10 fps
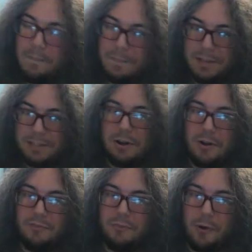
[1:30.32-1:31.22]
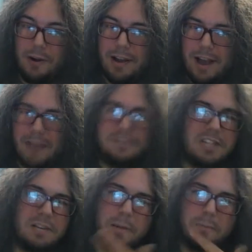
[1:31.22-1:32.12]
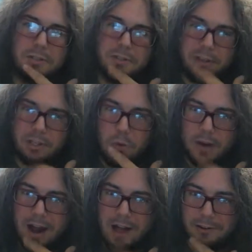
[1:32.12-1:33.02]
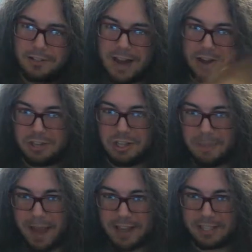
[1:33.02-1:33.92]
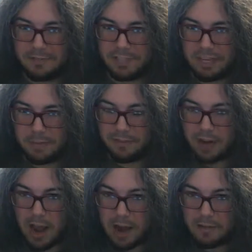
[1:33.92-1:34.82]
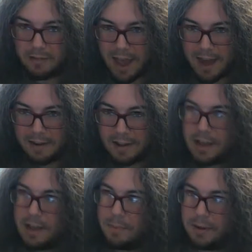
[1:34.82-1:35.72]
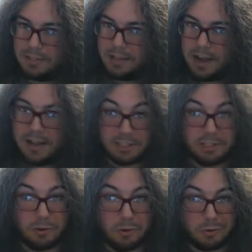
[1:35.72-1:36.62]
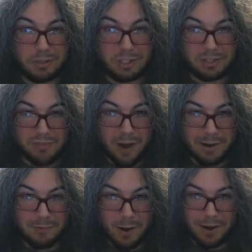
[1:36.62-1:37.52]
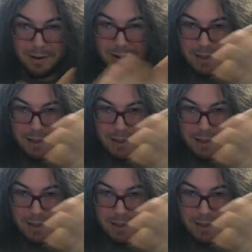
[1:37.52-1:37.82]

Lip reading: These go for, I've seen them upwards of like $20, and actually in the past I've seen them even higher than that, but it's still cool to just find one.